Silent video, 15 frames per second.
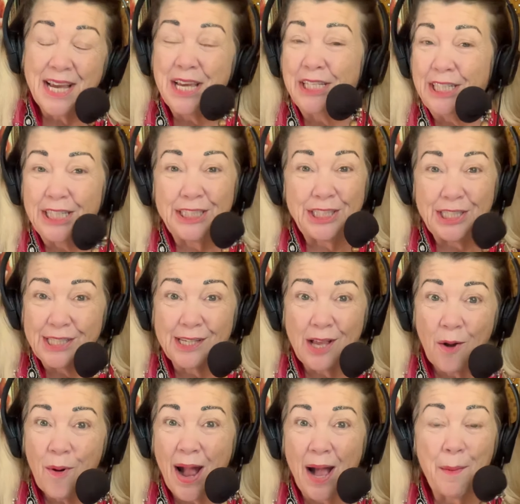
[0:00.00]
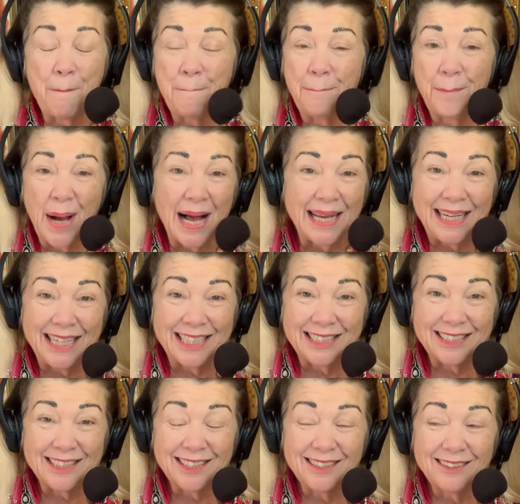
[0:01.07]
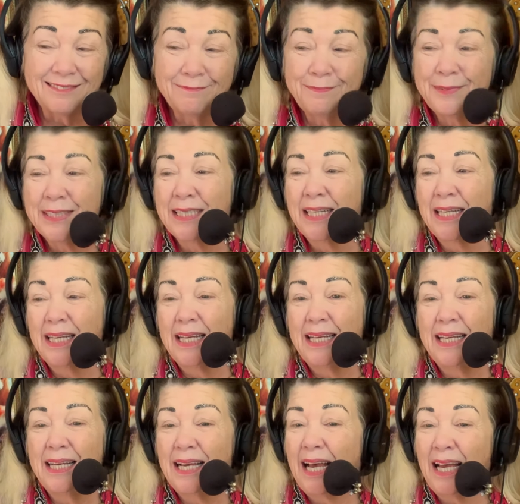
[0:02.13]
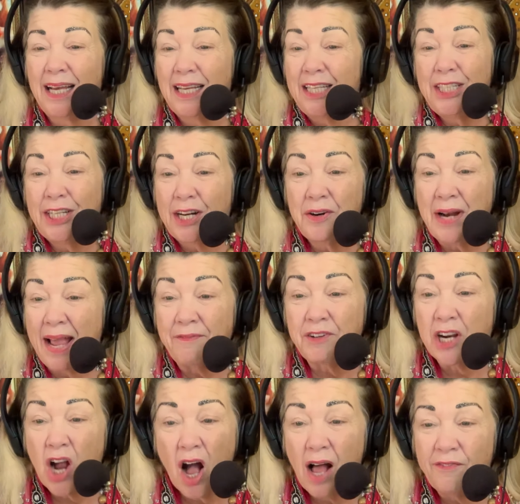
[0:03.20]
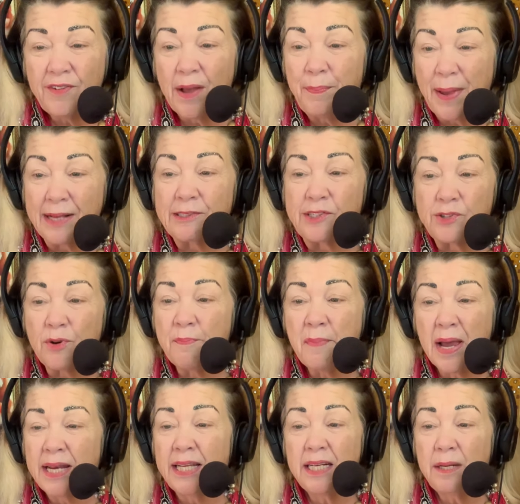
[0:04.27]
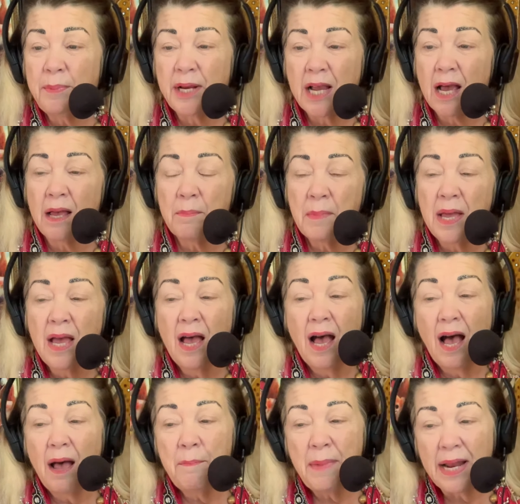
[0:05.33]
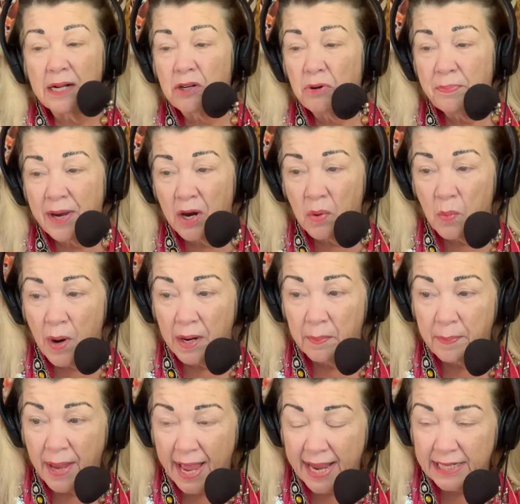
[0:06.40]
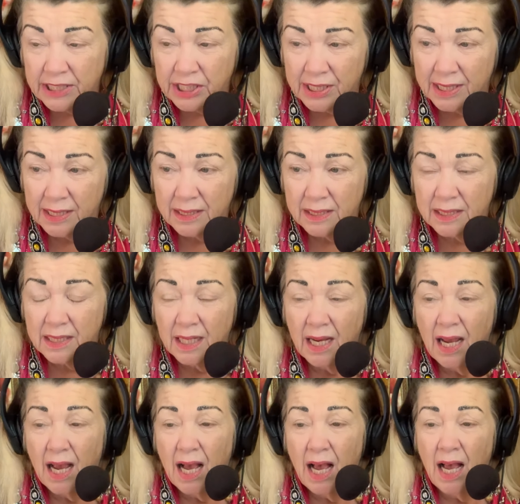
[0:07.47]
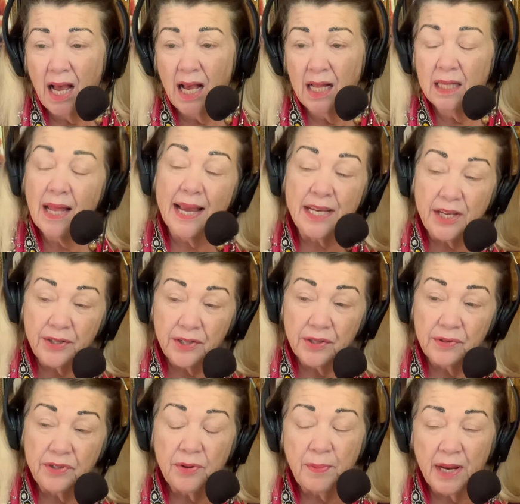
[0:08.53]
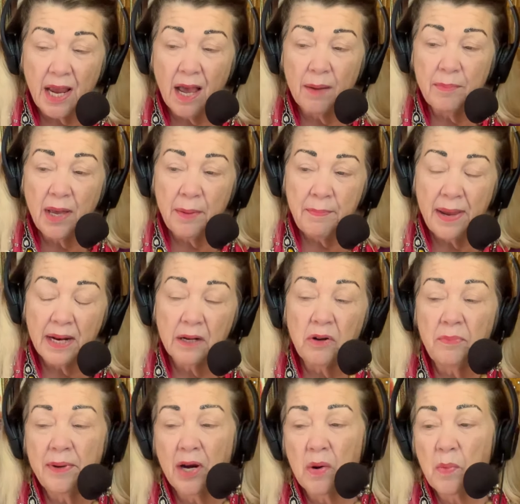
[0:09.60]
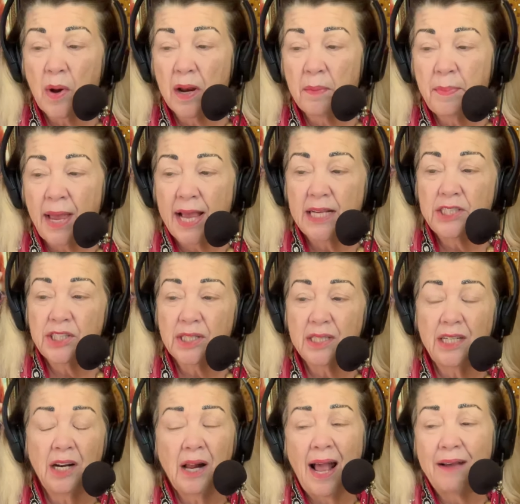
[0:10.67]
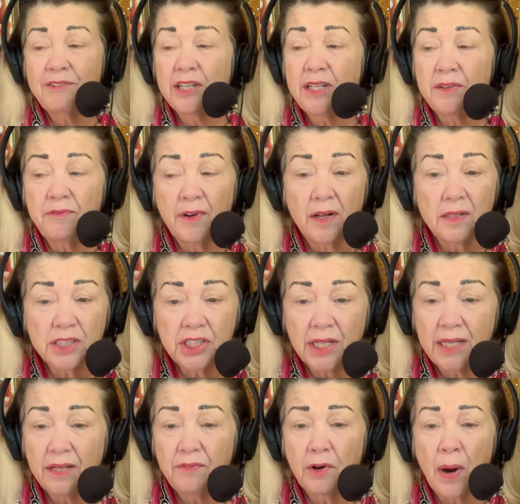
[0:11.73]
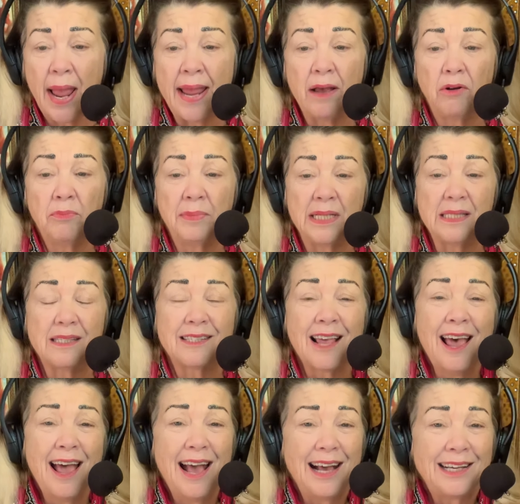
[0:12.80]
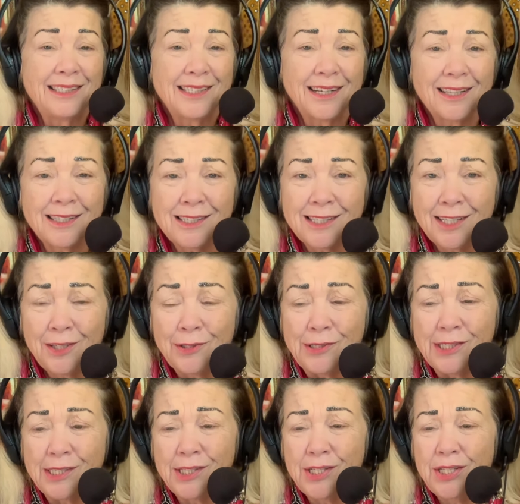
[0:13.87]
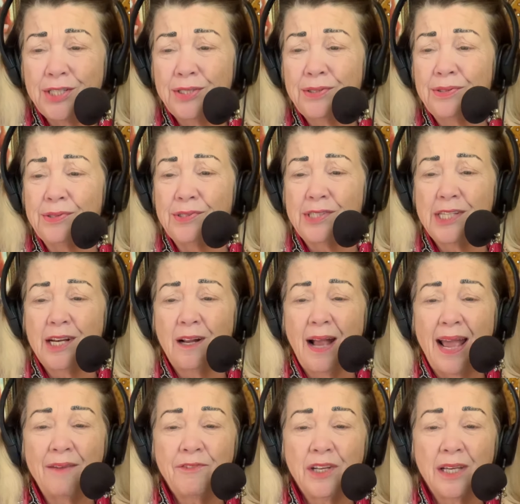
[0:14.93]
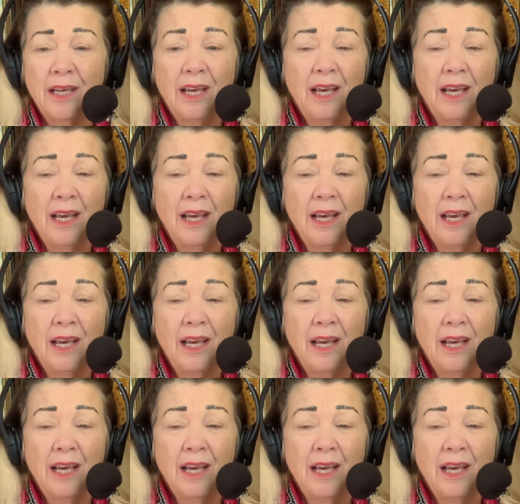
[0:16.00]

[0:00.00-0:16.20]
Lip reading: you just go out and buy it. You don't have to cough up extra money to become a medical marijuana patient. Like you do to become a medical marijuana patient. You don't have to divulge any of your ailments as an excuse to use. You don't have to,